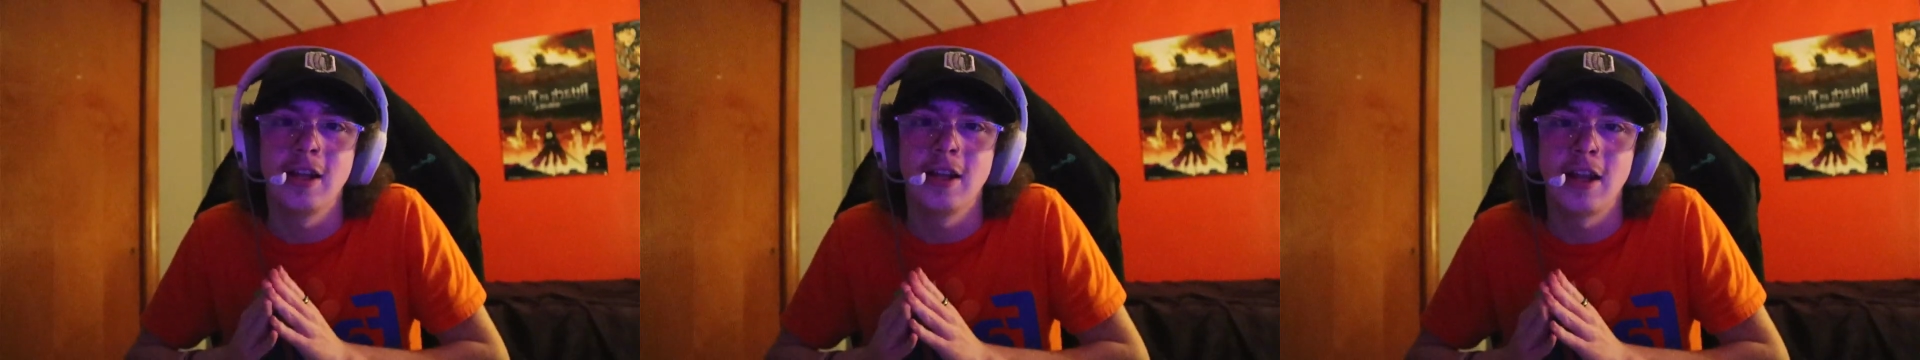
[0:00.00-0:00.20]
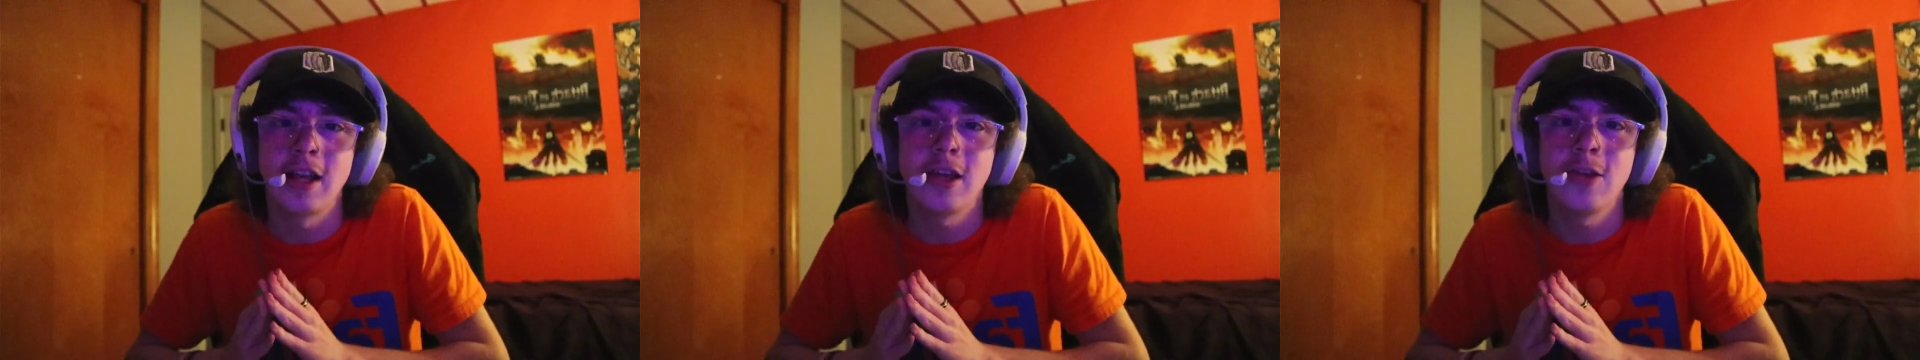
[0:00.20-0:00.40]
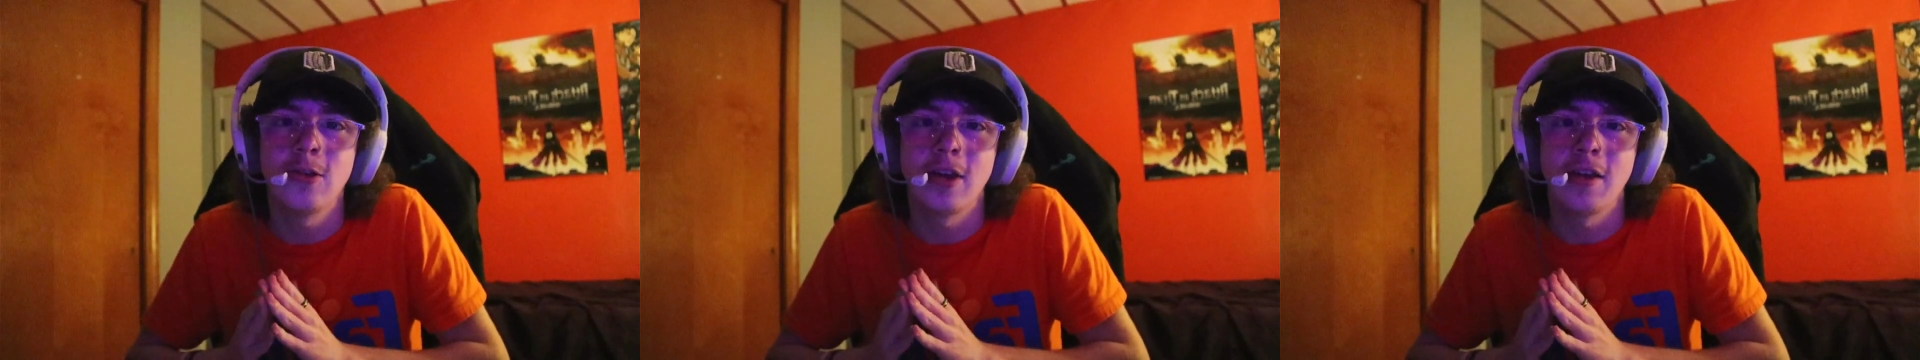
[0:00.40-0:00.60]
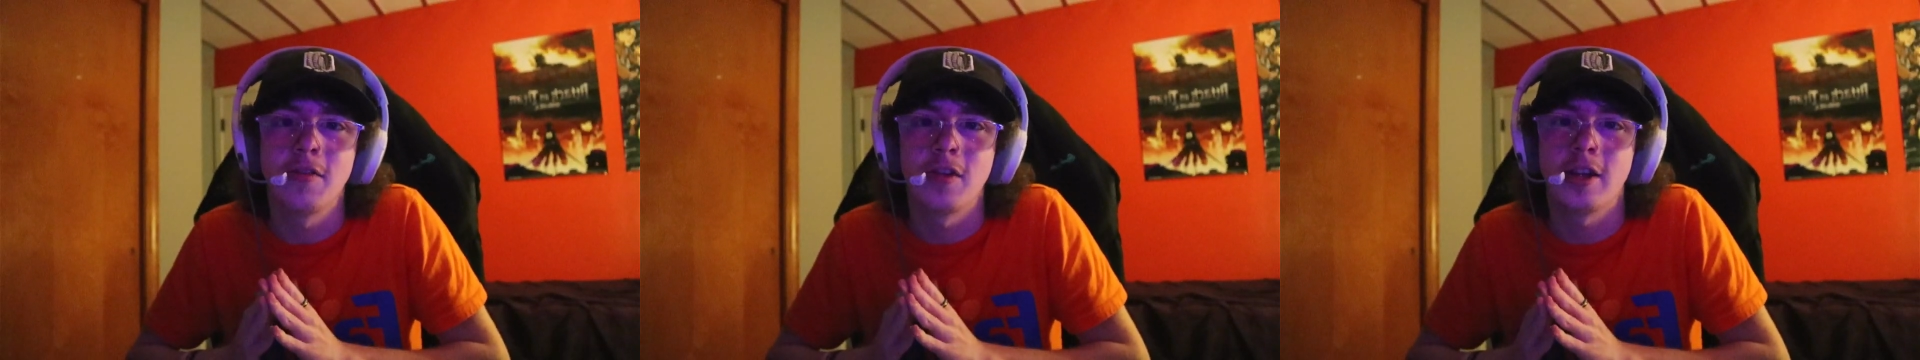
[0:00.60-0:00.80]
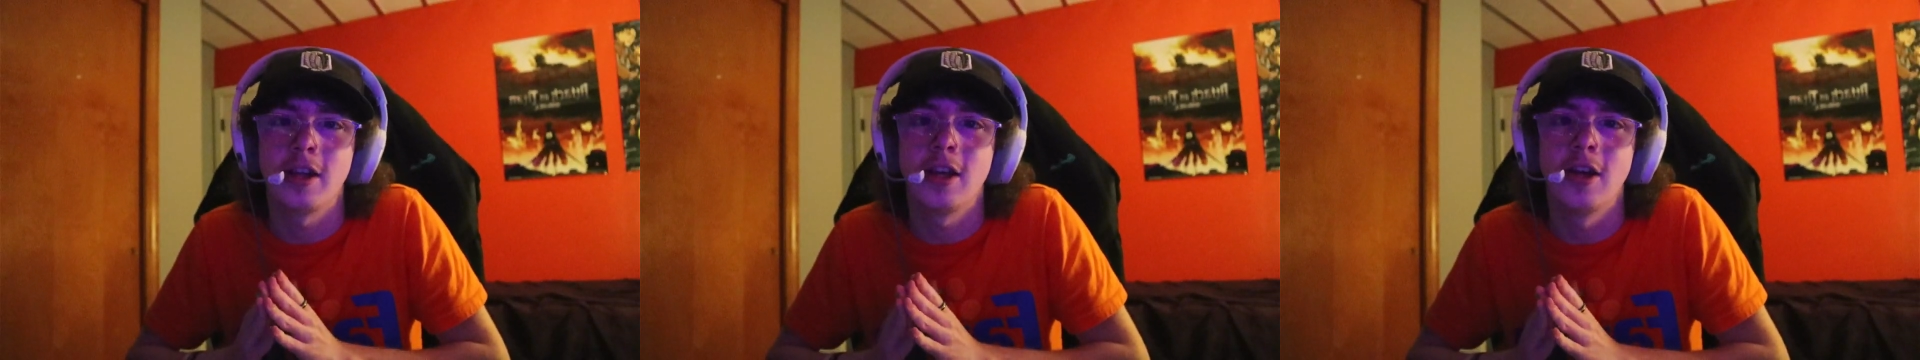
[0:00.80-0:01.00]
thank you again for
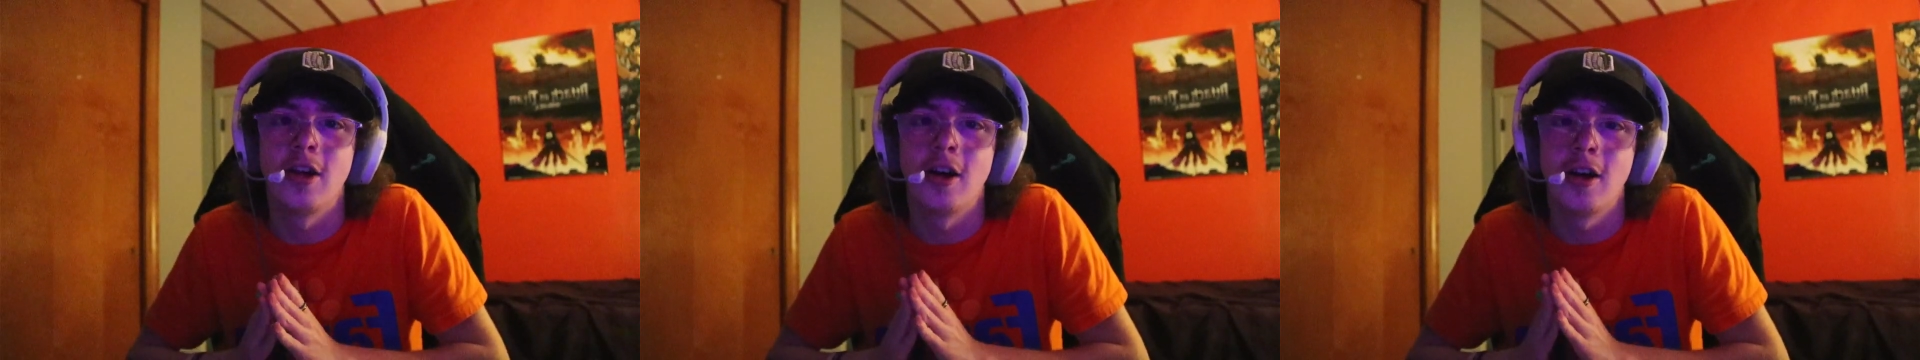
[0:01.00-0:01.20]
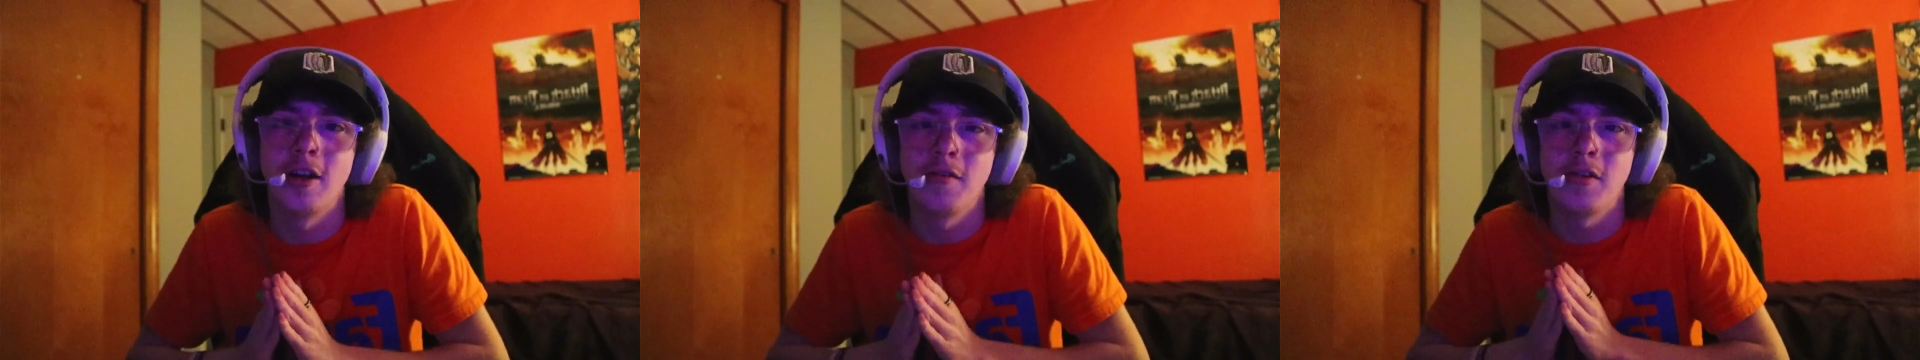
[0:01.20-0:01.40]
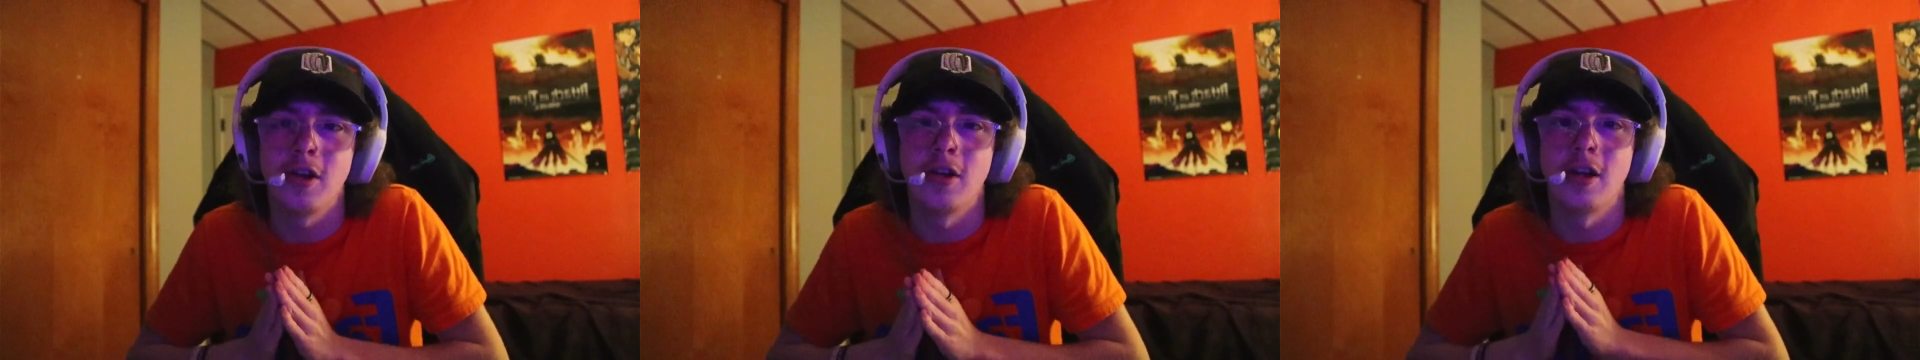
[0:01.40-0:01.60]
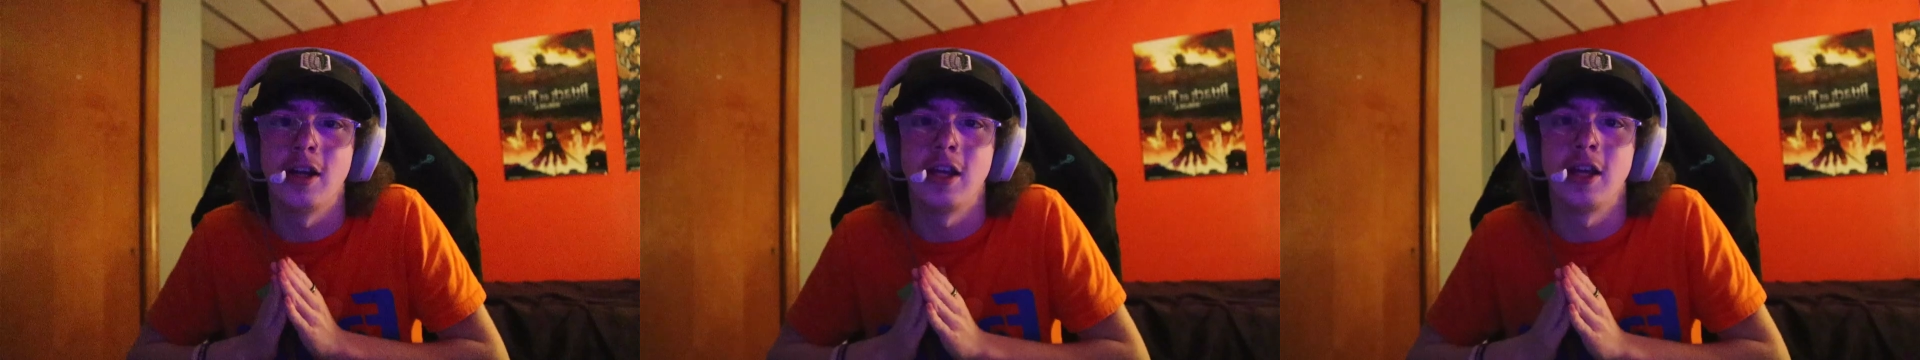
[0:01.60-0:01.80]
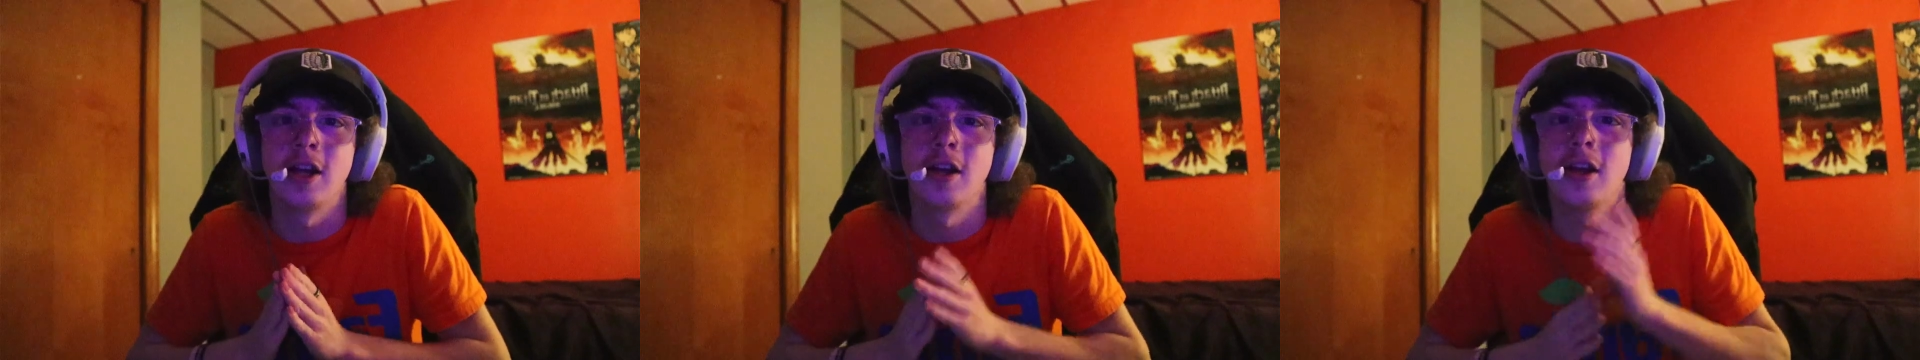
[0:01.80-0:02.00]
clicking on if you're in
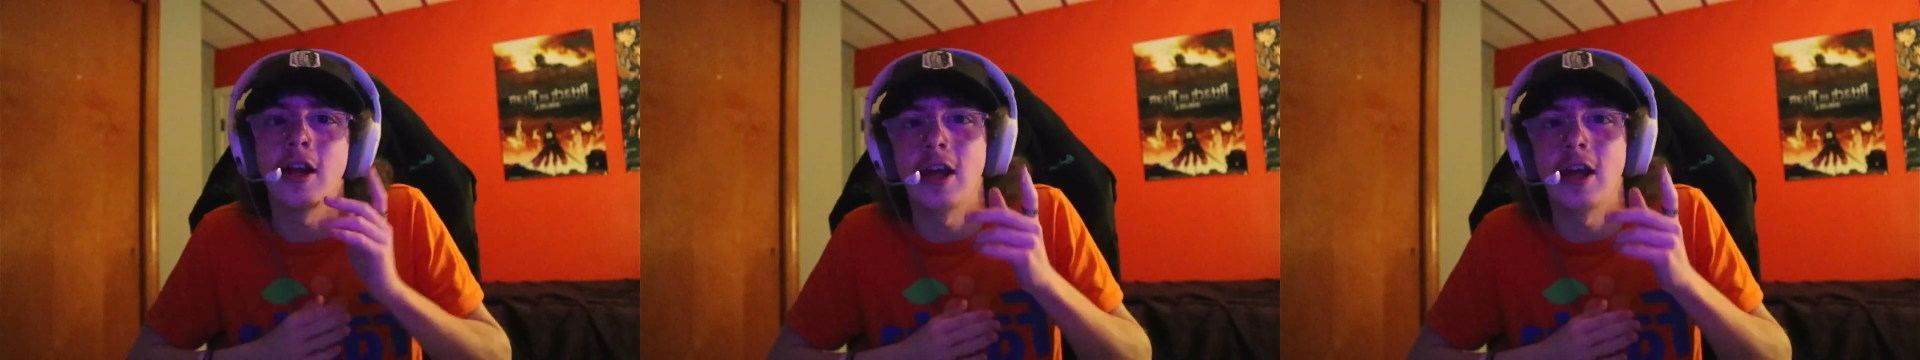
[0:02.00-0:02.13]
here.